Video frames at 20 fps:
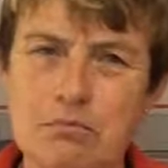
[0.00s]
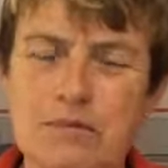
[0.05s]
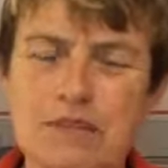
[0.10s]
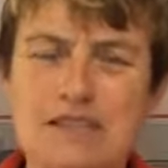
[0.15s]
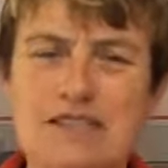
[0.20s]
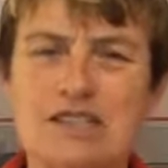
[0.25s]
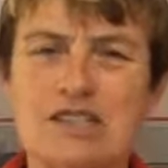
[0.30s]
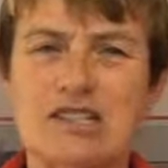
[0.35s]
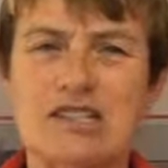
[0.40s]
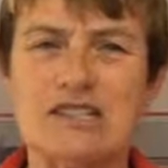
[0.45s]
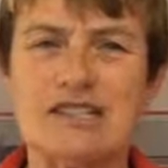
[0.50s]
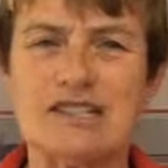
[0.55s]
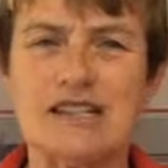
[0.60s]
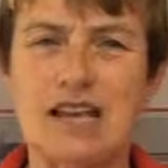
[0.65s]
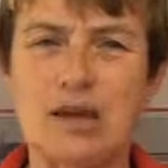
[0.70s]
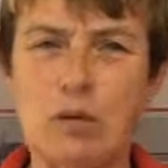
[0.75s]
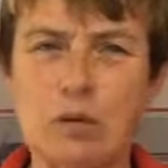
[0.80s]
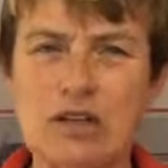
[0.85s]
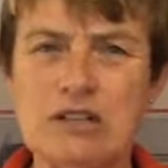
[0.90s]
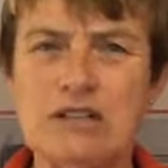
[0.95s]

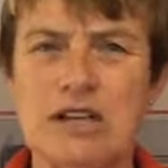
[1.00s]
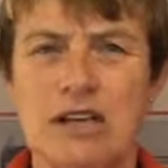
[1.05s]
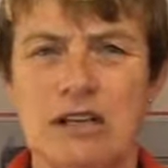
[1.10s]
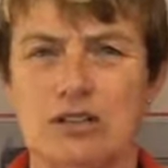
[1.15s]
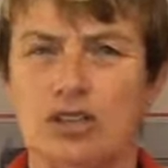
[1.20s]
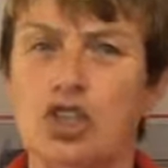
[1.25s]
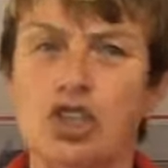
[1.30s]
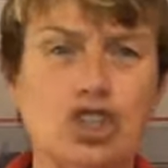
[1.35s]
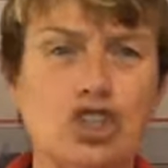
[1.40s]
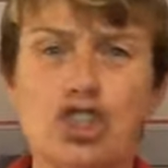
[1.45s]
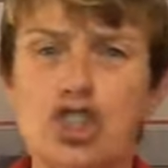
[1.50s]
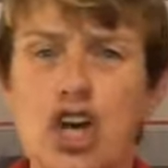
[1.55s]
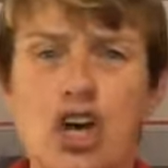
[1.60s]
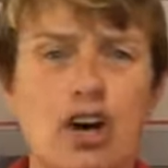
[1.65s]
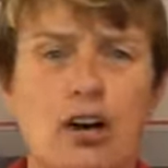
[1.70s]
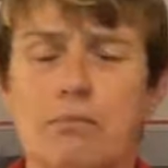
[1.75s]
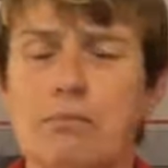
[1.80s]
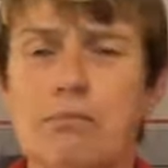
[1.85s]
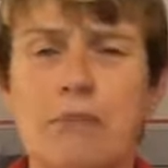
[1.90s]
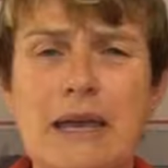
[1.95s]
Say, well done, good
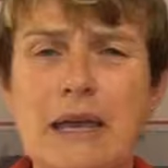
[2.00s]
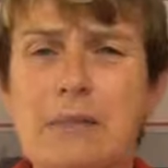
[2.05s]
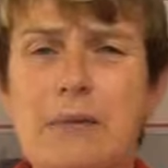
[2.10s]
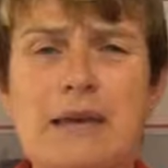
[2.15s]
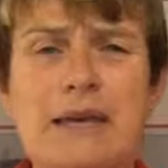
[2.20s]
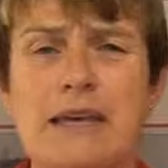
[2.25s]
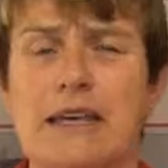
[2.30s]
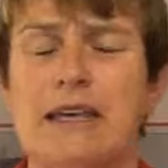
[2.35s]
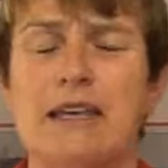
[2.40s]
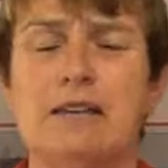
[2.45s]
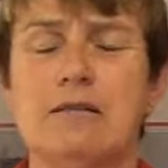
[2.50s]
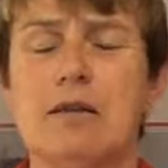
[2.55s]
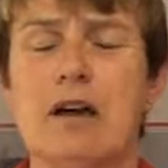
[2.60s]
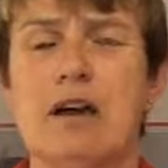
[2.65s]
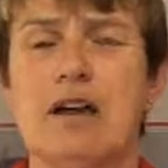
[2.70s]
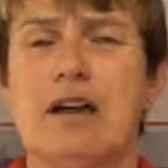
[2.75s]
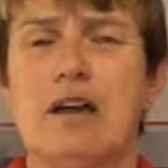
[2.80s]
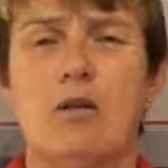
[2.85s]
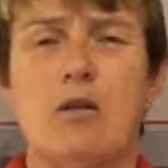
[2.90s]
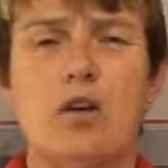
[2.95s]
shot, maybe.
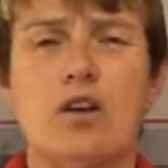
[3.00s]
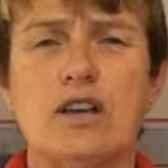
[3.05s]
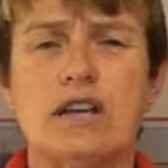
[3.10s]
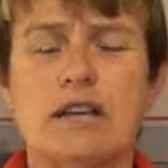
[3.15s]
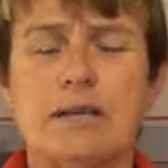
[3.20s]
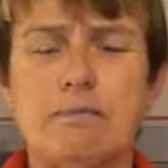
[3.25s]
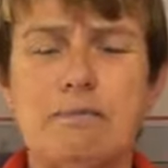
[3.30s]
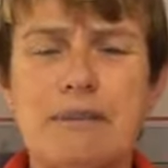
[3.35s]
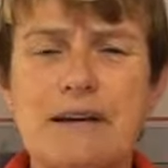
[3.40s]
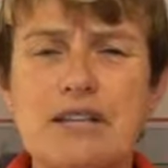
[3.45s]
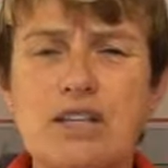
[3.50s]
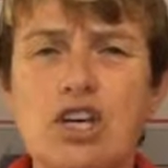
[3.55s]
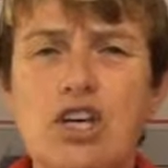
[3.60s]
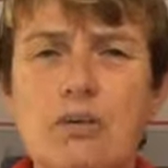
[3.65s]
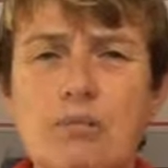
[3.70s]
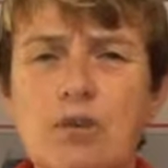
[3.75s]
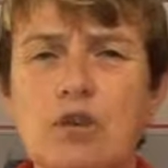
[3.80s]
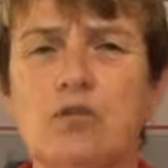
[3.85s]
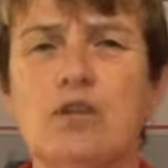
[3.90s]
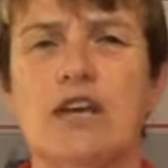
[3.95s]
But
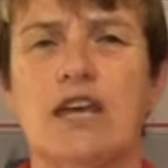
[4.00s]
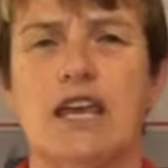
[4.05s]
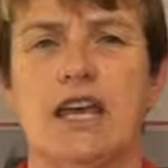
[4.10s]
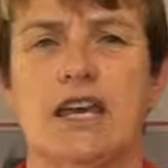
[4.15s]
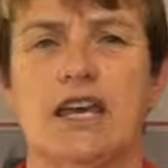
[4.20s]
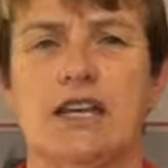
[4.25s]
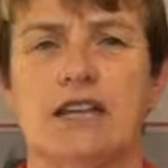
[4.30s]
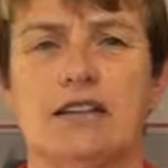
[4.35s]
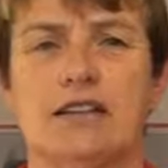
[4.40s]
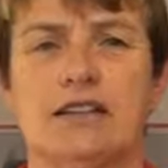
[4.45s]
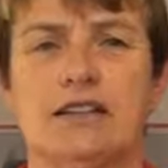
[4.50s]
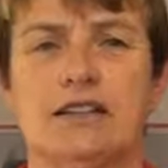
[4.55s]
communicate.